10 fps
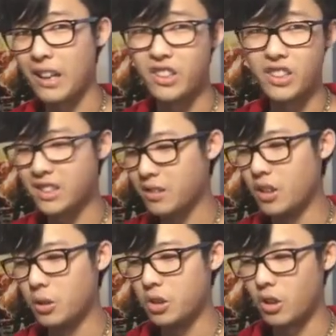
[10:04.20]
Path, just
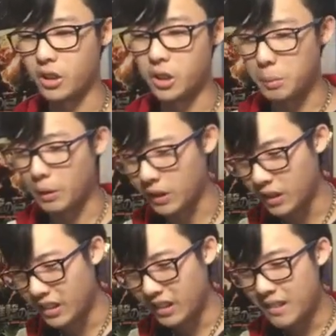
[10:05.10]
use Darkest Bark.
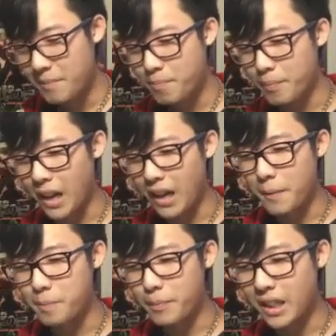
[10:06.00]

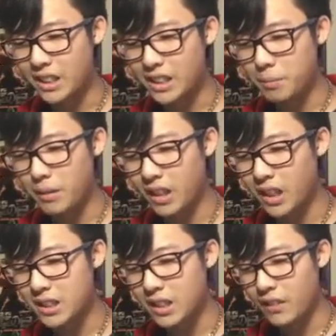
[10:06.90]
Punishing
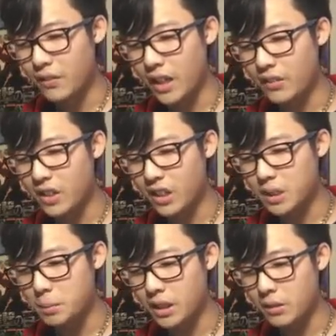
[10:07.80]
Paws, 5
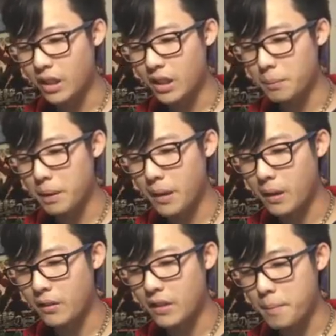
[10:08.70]
cost, plus 1000 B
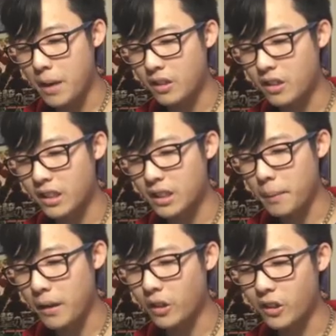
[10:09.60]
power if that Bakugan has a
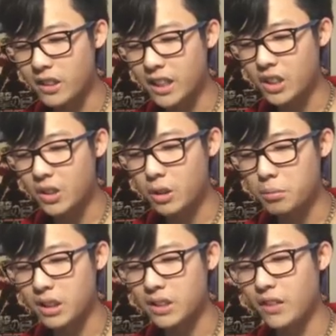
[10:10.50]
Baku Gear attached to
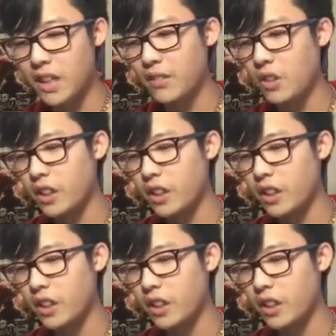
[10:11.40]
it, plus 5.